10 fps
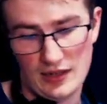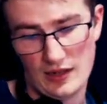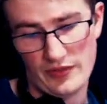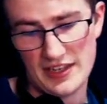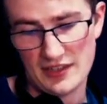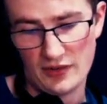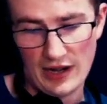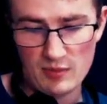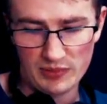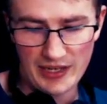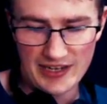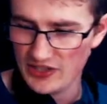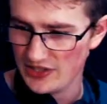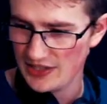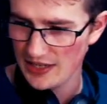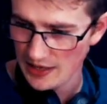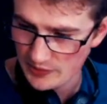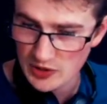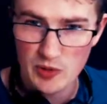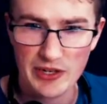this ground plane is just taking
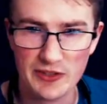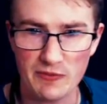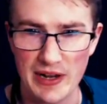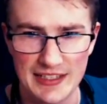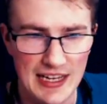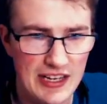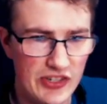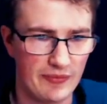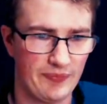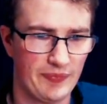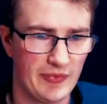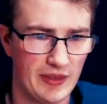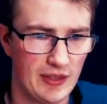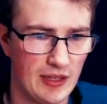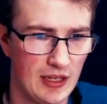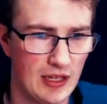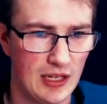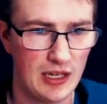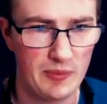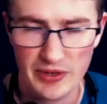up too much of my attention.
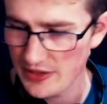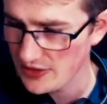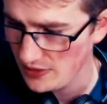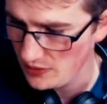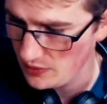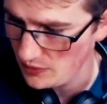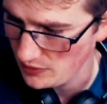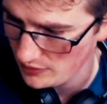I'm going to